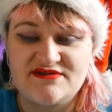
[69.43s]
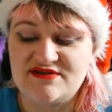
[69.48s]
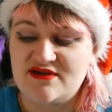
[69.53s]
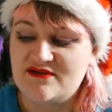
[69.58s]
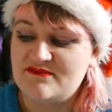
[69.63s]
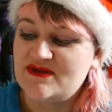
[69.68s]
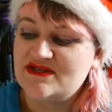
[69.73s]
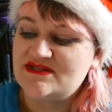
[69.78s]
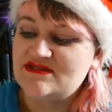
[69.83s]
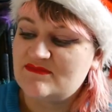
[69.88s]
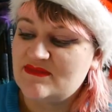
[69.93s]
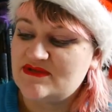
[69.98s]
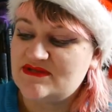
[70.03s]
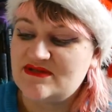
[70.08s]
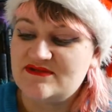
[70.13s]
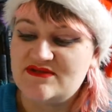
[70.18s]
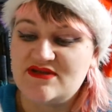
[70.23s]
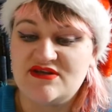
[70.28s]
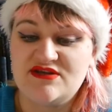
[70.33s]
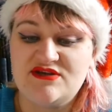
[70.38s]
So massive,
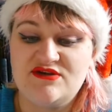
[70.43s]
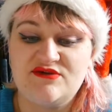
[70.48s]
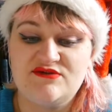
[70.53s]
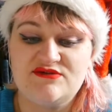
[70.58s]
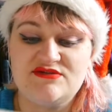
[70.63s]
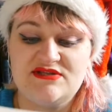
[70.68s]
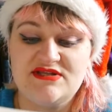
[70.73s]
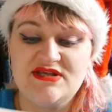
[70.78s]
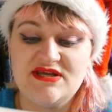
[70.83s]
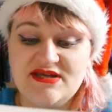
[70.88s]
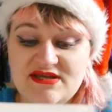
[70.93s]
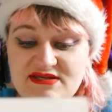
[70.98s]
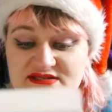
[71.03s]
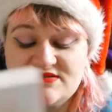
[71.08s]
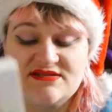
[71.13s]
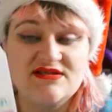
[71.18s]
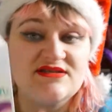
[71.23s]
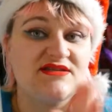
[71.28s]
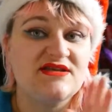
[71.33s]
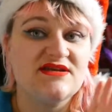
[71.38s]
massive thank you to
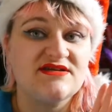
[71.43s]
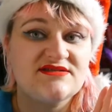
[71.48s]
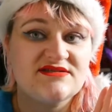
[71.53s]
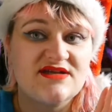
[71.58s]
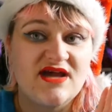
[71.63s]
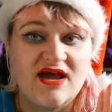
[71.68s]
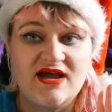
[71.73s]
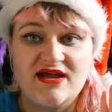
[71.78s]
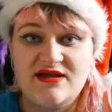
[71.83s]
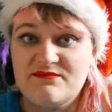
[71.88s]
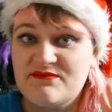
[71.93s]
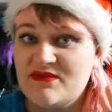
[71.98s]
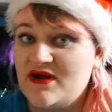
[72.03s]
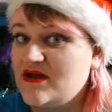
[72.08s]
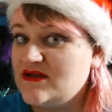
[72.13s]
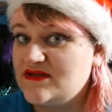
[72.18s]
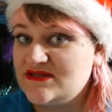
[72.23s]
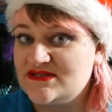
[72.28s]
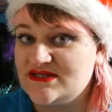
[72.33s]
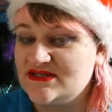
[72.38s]
these. This came
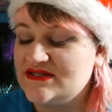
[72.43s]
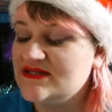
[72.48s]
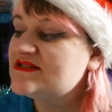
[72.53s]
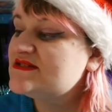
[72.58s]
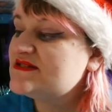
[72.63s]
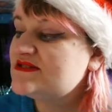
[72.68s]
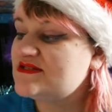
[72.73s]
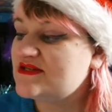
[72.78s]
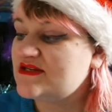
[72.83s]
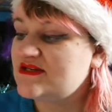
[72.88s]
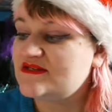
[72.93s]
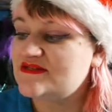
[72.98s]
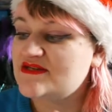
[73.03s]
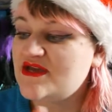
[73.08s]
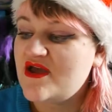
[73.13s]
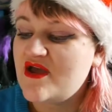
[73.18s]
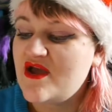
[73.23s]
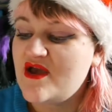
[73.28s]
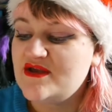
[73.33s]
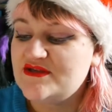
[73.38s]
unsolicited,
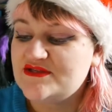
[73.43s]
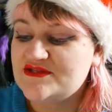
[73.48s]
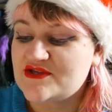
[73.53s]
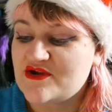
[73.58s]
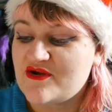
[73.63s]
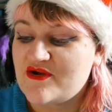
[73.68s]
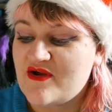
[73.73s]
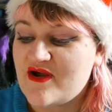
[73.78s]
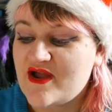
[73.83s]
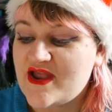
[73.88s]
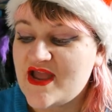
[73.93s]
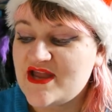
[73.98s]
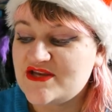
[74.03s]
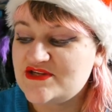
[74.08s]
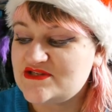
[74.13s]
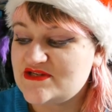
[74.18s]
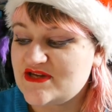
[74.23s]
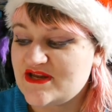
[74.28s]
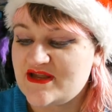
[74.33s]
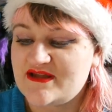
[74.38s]
so I
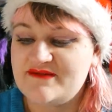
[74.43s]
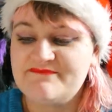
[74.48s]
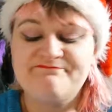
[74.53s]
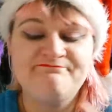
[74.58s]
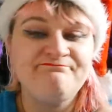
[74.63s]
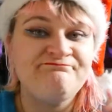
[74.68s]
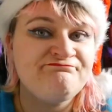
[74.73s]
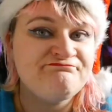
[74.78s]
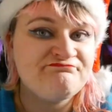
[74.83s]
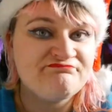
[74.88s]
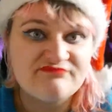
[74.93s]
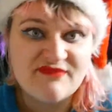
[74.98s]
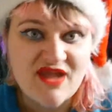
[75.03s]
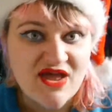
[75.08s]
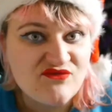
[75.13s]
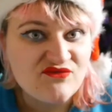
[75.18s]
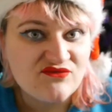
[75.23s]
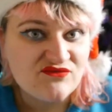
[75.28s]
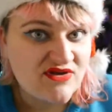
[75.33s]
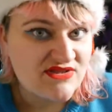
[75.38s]
actually
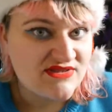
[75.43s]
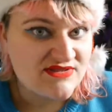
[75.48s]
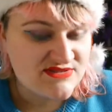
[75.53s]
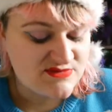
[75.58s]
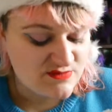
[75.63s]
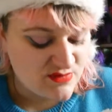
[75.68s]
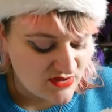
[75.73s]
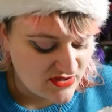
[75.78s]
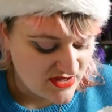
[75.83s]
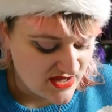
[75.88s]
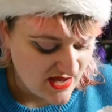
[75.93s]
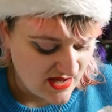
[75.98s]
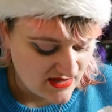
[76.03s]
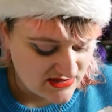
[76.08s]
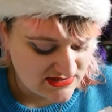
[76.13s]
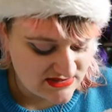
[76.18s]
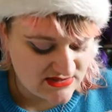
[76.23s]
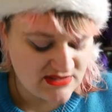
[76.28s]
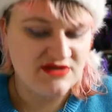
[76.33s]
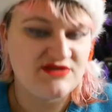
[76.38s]
haven't read this book
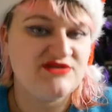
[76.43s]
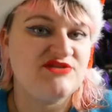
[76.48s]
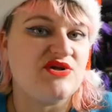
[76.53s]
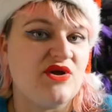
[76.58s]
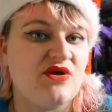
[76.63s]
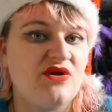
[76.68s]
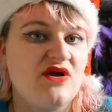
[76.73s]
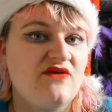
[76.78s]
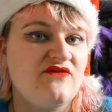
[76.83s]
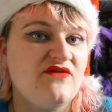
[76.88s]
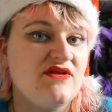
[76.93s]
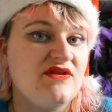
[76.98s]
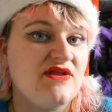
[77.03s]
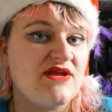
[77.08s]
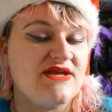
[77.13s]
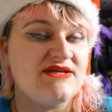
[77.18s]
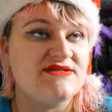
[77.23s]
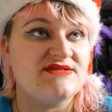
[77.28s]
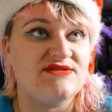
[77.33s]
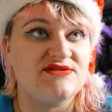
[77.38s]
yet. So I feel
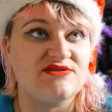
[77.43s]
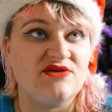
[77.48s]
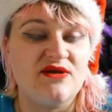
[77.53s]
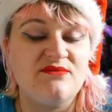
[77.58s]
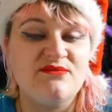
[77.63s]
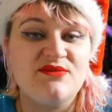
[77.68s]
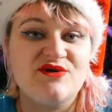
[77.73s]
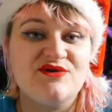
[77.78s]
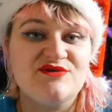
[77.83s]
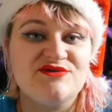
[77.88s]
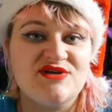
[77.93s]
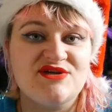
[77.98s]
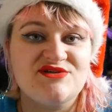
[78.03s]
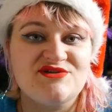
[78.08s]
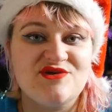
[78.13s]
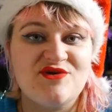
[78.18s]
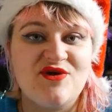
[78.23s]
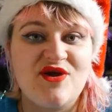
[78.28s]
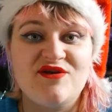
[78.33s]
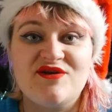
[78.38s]
like it's a sign, because I
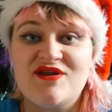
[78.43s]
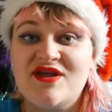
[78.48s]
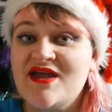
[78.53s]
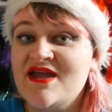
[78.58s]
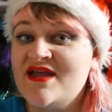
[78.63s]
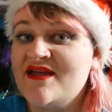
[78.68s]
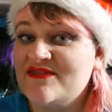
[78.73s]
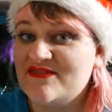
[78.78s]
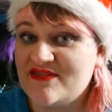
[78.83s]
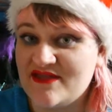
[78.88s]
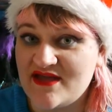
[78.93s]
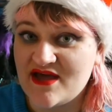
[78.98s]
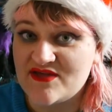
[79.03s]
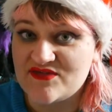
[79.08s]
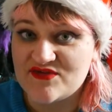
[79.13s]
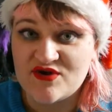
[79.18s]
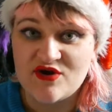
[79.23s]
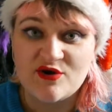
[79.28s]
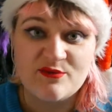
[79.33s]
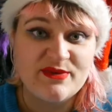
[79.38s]
do own the
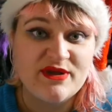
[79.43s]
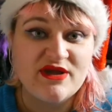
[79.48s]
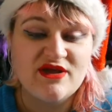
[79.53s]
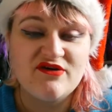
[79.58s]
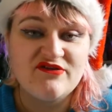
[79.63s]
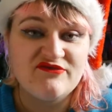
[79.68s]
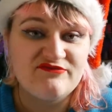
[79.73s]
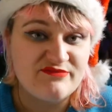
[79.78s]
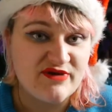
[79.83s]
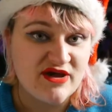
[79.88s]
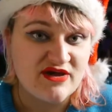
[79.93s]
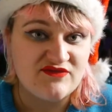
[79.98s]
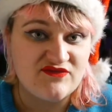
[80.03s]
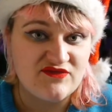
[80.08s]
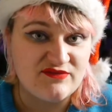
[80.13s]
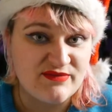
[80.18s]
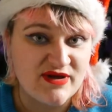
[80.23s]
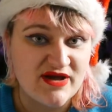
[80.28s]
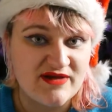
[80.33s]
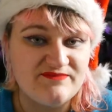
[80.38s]
other copy of Burn
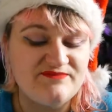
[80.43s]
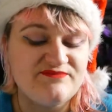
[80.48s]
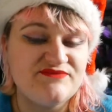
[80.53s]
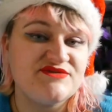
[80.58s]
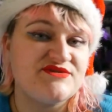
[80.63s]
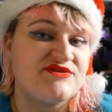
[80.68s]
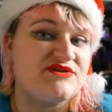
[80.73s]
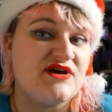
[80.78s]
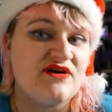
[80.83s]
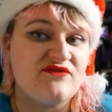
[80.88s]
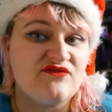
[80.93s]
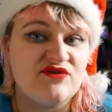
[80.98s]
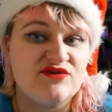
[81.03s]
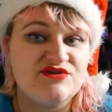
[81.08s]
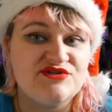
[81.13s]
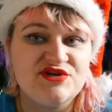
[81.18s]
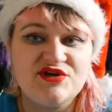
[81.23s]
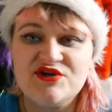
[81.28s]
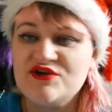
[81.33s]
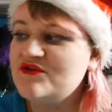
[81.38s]
for Burn. So now I've
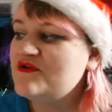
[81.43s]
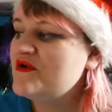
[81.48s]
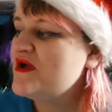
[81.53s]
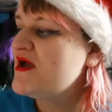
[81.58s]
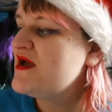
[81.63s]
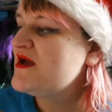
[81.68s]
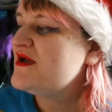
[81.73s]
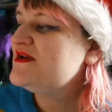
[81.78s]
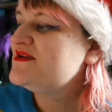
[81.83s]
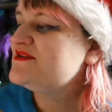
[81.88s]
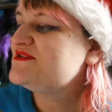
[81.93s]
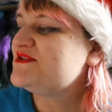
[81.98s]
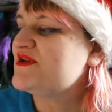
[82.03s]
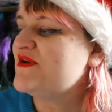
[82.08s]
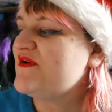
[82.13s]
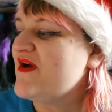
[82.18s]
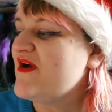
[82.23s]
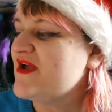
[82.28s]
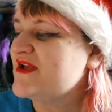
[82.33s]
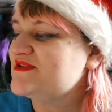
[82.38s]
got two,
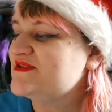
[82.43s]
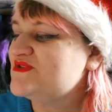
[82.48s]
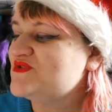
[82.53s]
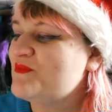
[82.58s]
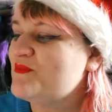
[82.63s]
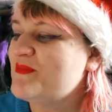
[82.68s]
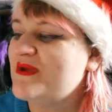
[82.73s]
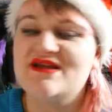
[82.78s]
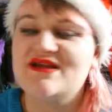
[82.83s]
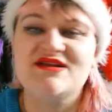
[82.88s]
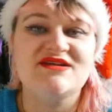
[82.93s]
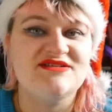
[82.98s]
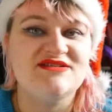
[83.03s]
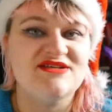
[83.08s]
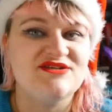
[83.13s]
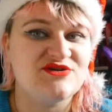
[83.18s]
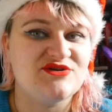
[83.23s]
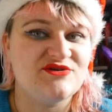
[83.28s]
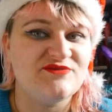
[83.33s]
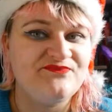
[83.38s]
so I can sort of make a
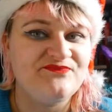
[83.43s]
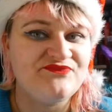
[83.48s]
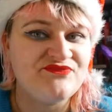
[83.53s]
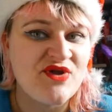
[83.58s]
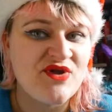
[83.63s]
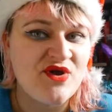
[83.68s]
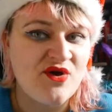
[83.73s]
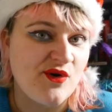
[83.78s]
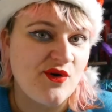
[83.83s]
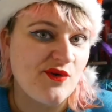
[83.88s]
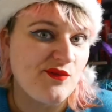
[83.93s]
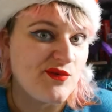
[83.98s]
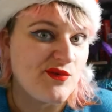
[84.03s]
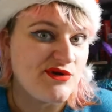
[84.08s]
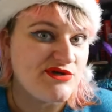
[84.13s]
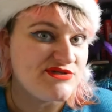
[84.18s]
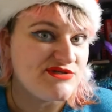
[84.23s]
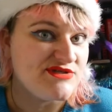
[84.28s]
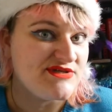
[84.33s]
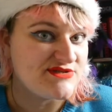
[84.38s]
decision on
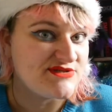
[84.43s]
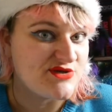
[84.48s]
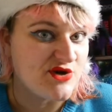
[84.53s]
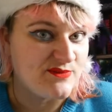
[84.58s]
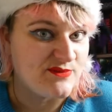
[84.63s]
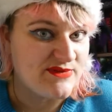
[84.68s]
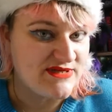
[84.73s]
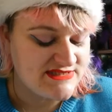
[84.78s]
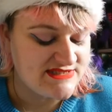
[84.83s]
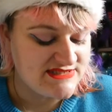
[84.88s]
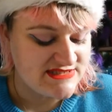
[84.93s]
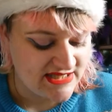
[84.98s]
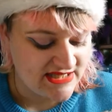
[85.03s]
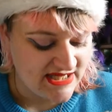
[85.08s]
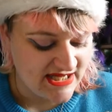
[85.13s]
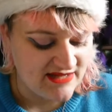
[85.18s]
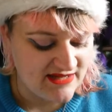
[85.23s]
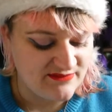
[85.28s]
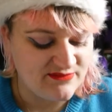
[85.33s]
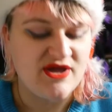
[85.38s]
which of these copies to
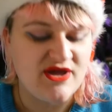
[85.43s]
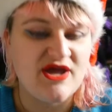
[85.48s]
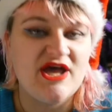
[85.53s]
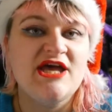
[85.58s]
keep.